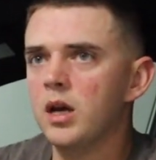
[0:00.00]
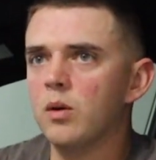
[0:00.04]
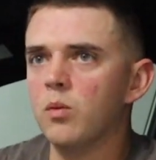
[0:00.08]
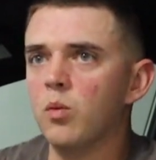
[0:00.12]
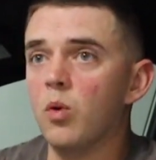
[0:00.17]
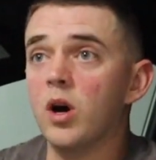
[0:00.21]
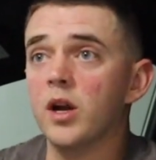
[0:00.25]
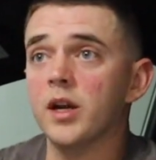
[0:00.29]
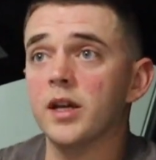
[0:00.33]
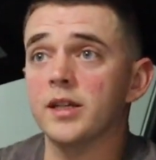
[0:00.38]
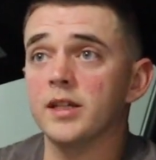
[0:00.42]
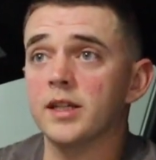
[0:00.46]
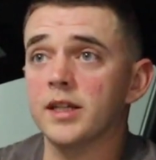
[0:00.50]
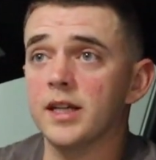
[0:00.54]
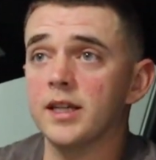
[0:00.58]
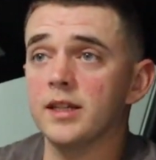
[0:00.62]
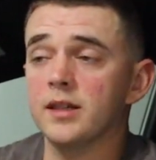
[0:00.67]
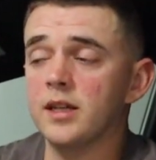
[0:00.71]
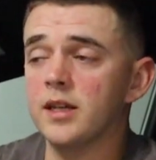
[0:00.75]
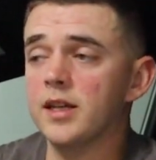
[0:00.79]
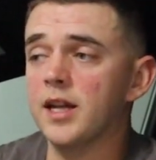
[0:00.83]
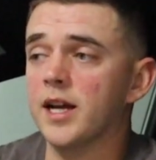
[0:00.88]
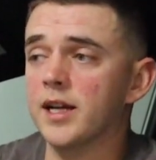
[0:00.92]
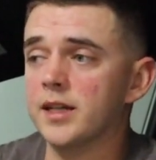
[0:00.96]
wanting to
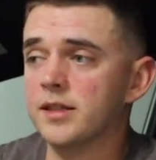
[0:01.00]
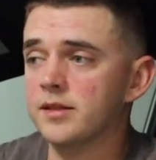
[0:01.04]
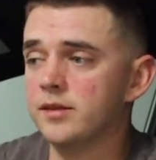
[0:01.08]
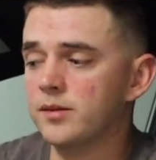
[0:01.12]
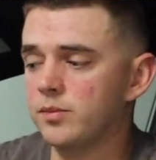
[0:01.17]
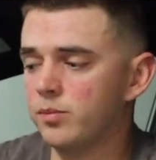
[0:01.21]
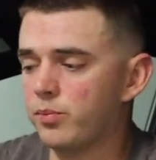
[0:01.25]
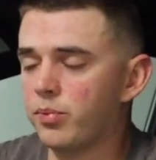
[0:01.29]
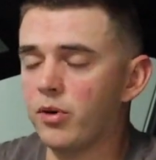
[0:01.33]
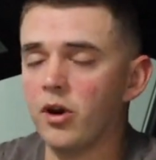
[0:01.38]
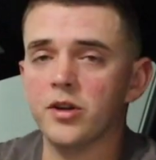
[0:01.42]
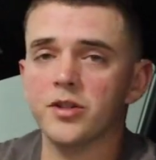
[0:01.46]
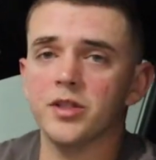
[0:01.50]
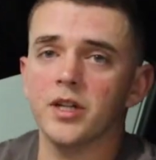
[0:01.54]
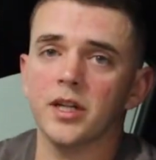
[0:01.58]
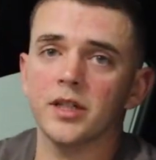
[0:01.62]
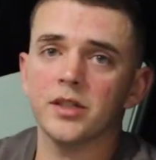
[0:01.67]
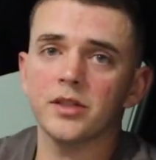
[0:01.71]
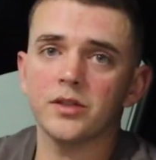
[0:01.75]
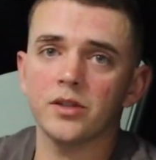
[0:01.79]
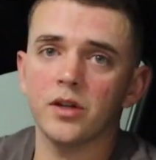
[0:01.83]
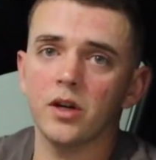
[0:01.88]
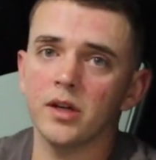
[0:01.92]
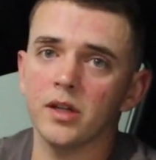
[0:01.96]
get the next project
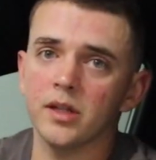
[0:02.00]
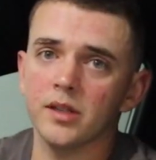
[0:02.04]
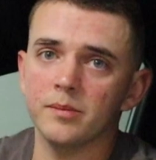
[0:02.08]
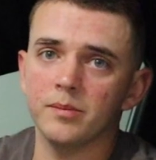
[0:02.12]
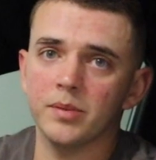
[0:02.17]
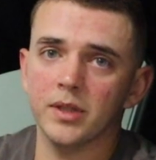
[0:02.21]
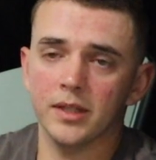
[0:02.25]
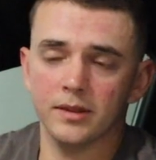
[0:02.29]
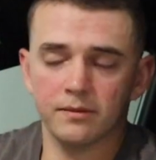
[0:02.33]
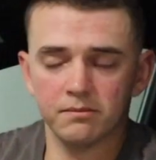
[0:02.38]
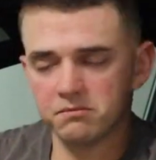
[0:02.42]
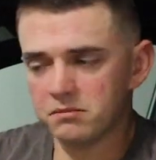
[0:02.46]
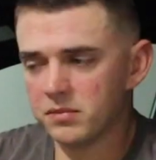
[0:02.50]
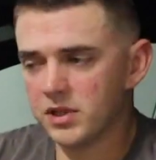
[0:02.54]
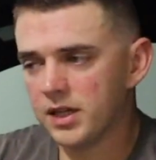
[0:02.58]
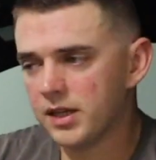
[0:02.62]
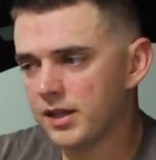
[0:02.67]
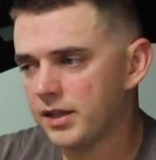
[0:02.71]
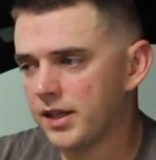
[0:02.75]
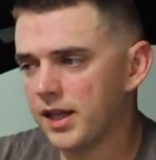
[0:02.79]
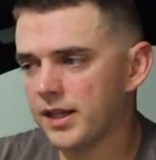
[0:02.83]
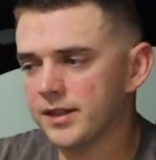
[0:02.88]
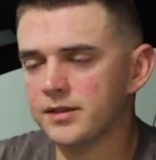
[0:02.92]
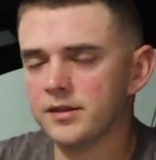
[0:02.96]
started, but
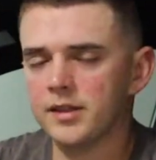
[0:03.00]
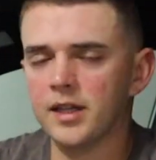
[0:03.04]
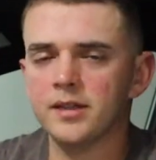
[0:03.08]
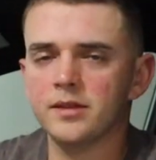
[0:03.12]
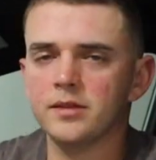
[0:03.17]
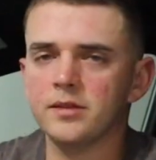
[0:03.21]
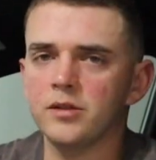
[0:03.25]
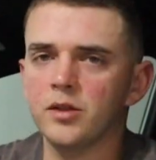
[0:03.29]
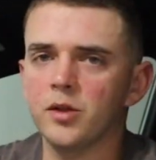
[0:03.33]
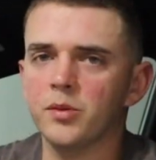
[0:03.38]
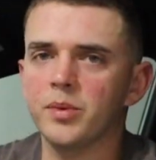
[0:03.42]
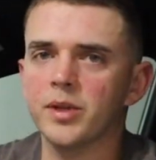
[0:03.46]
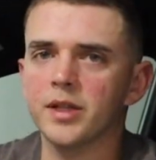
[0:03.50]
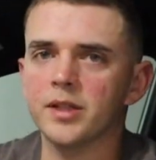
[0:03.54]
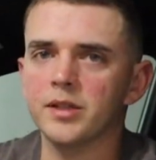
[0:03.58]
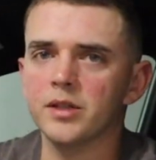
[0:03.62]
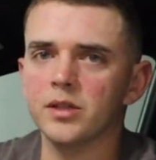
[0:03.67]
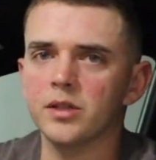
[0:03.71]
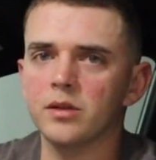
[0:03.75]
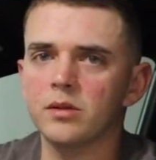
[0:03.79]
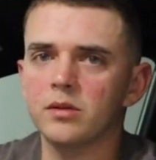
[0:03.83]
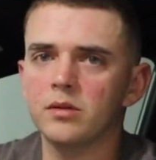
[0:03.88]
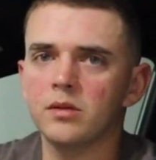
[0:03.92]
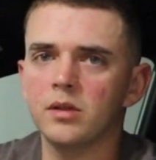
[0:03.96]
that's no big
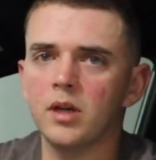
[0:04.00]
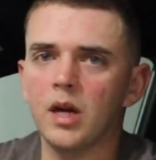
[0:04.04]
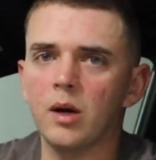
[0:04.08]
deal.